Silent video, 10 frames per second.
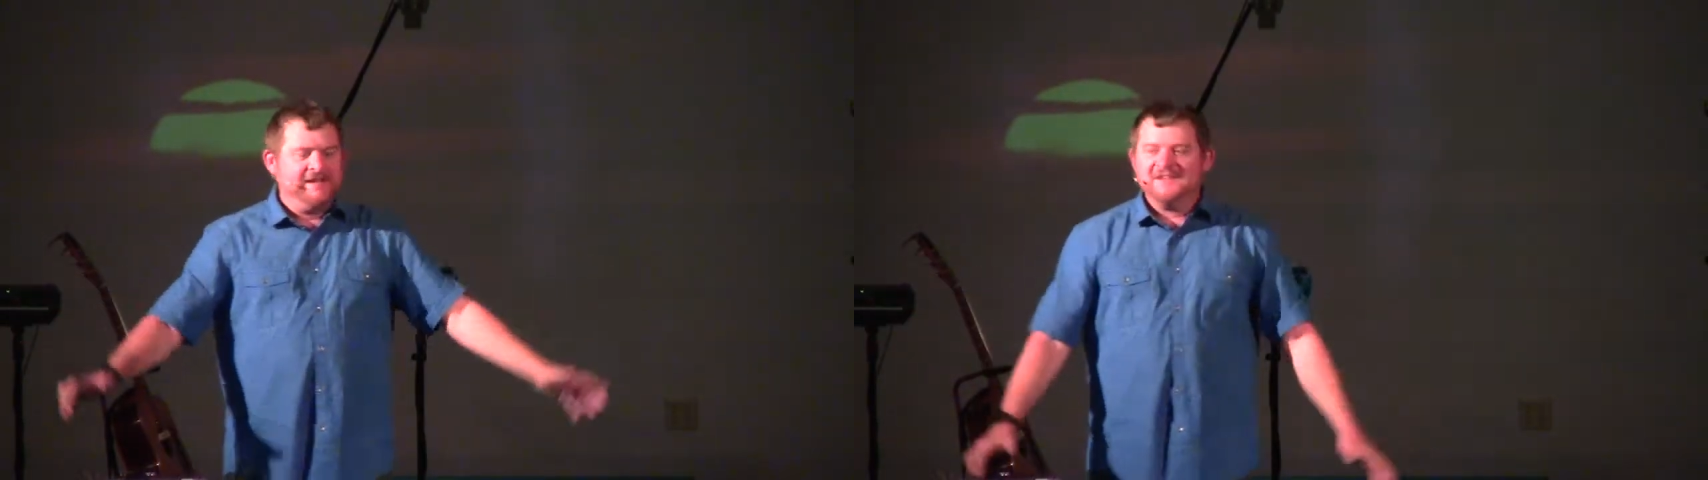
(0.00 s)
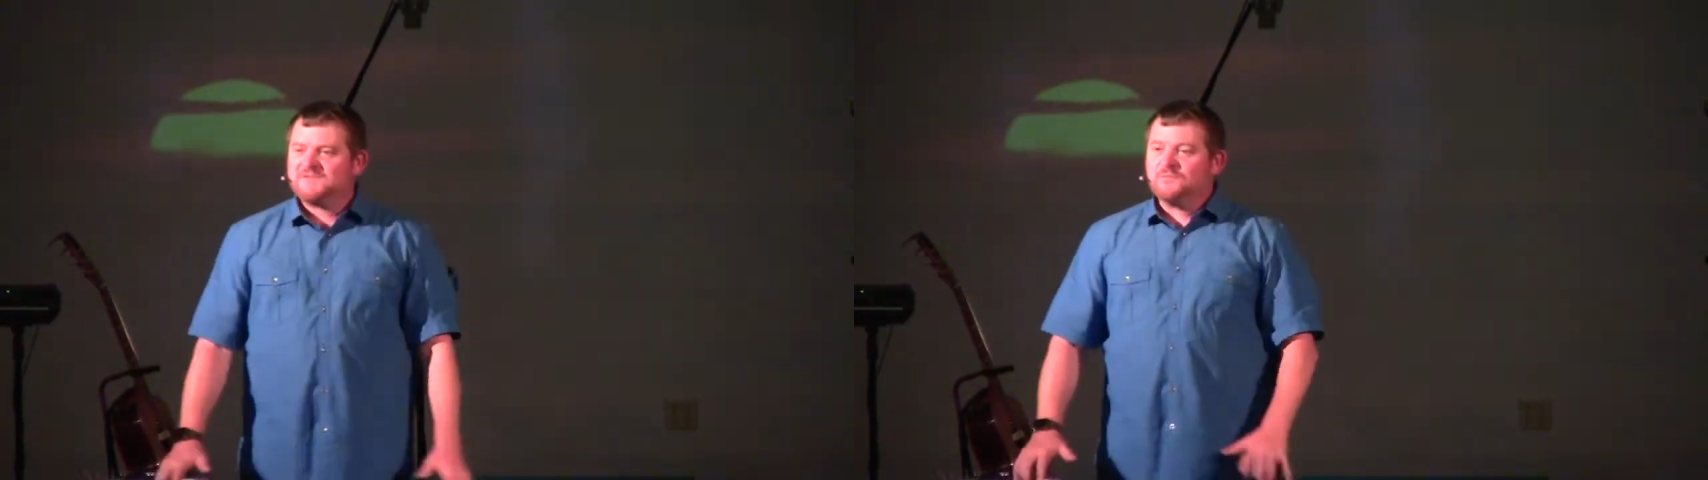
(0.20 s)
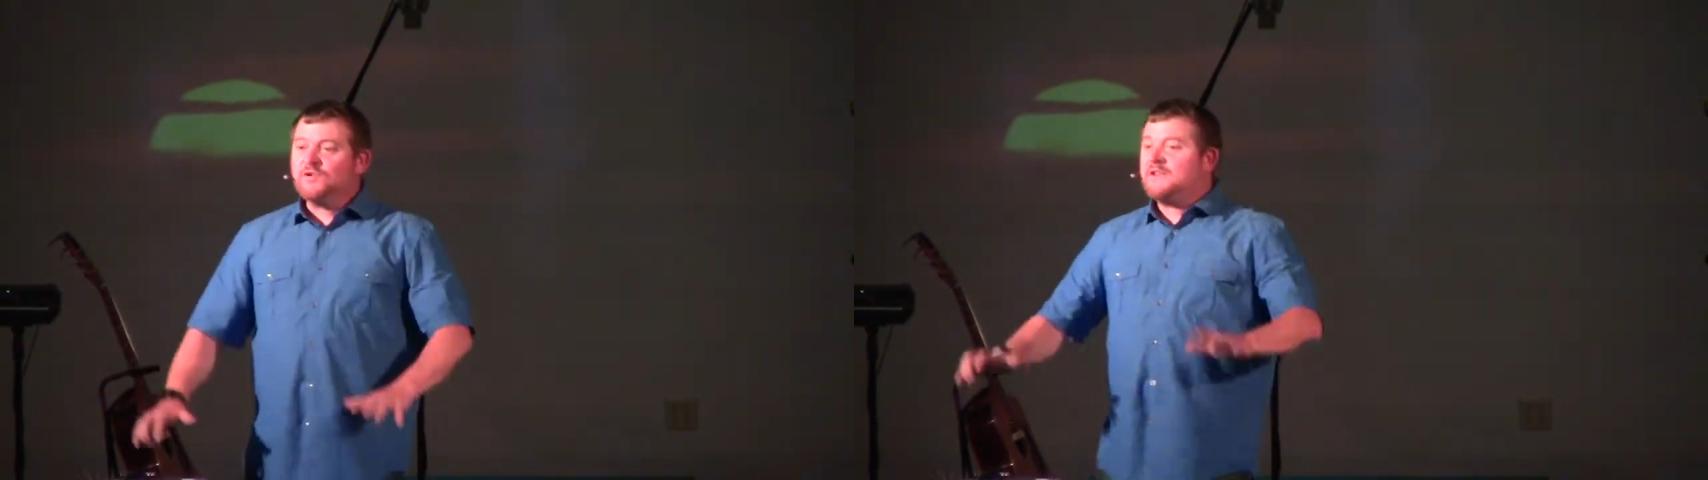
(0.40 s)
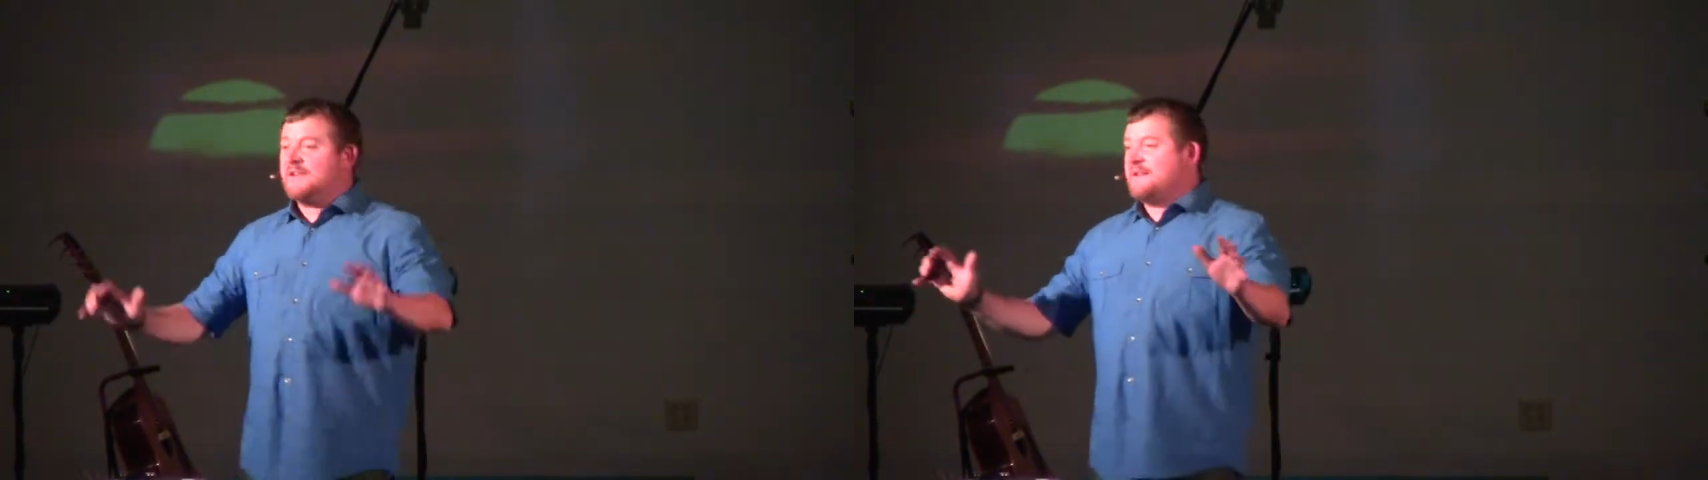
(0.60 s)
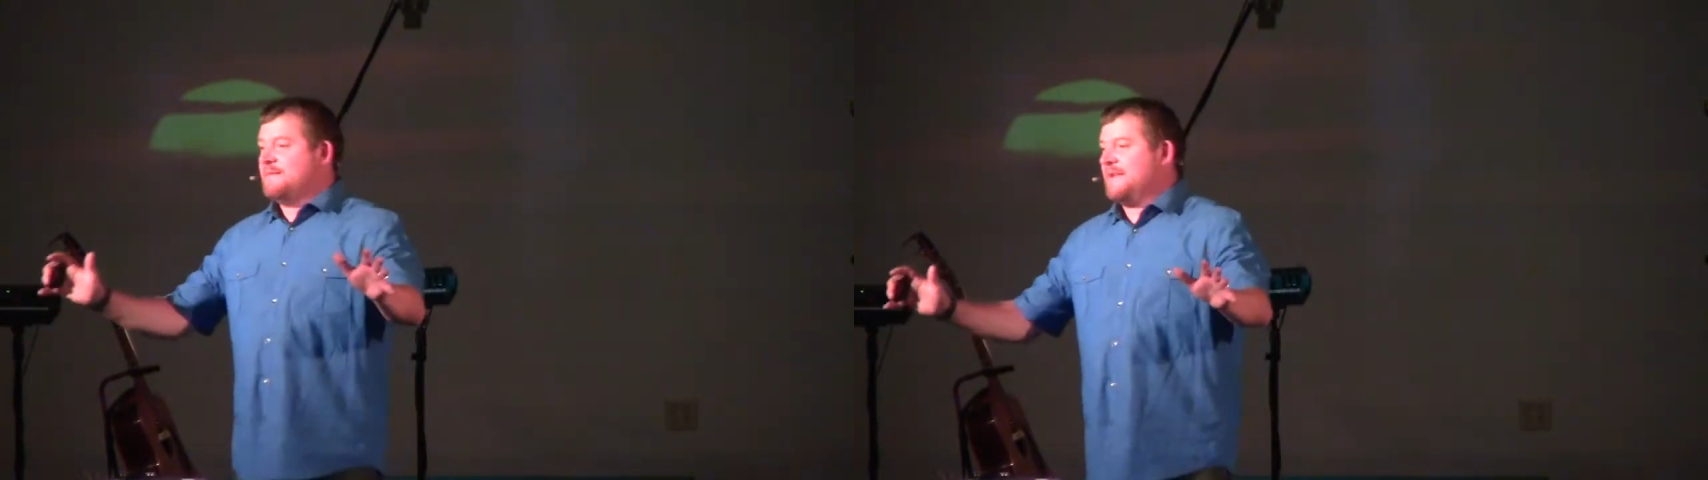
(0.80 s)
It's
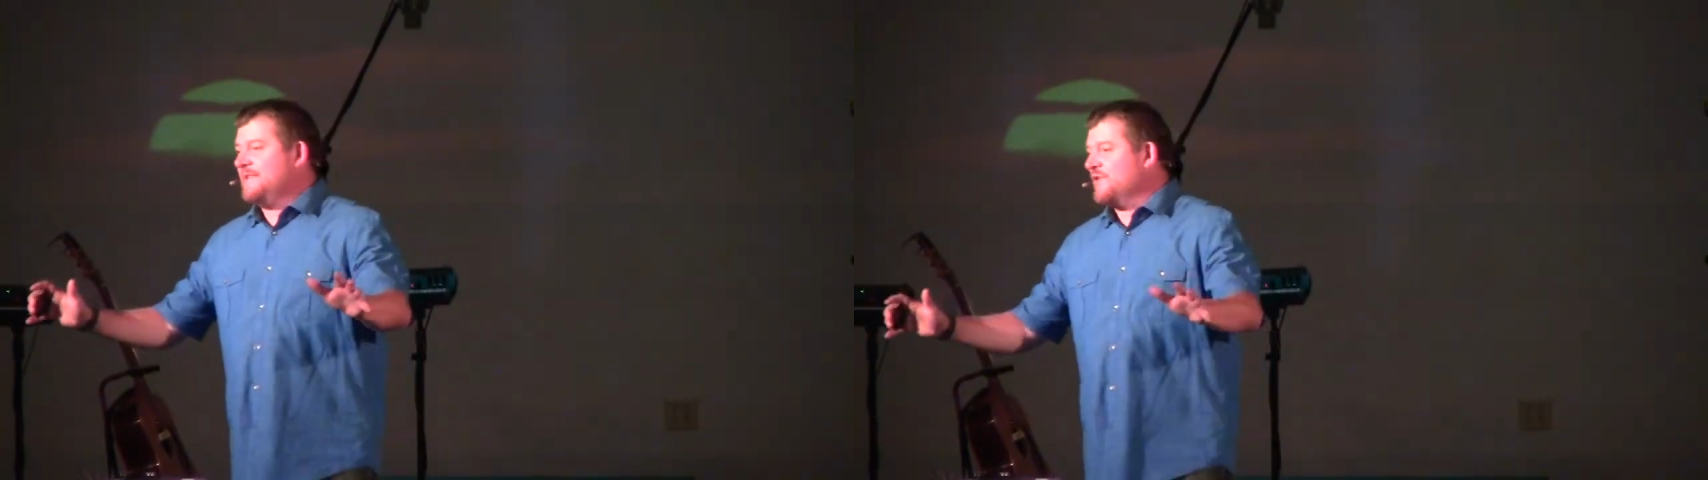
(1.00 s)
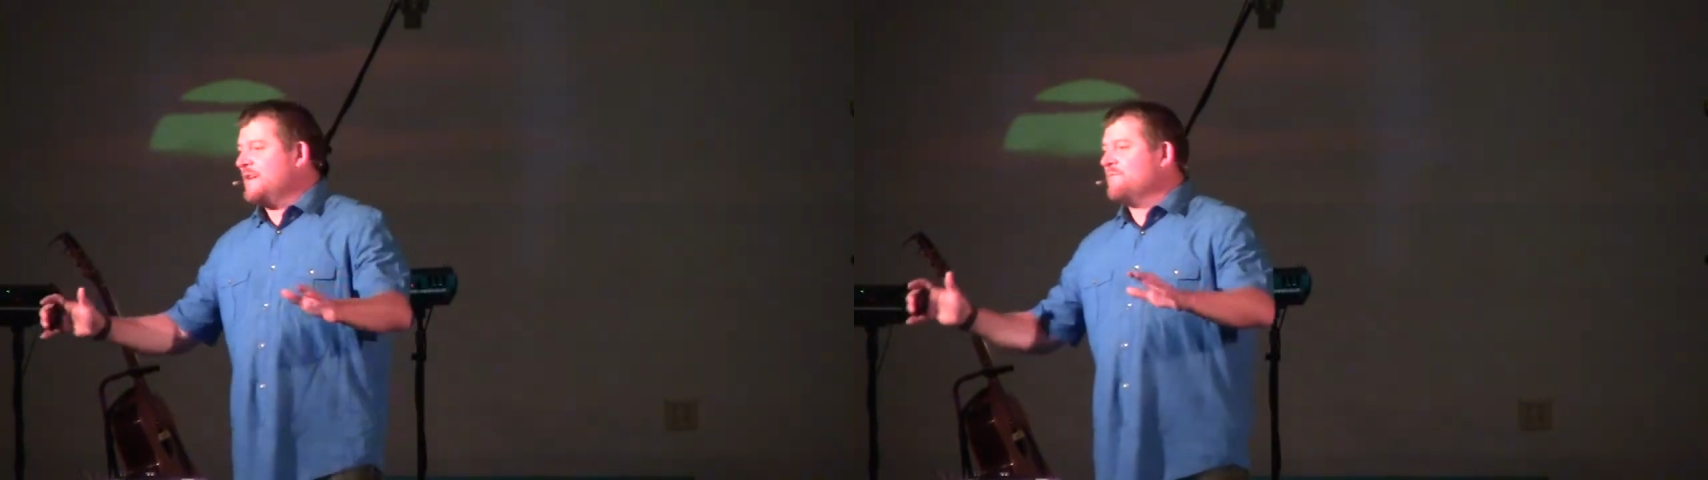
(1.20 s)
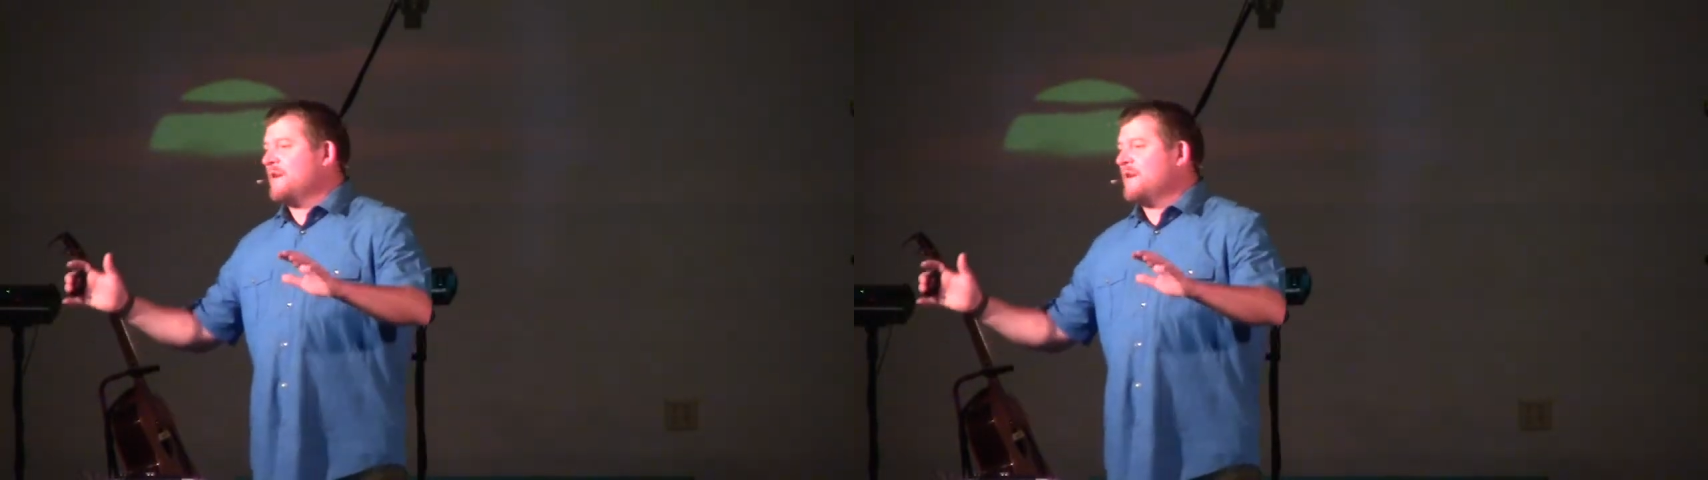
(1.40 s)
really, an, and they're getting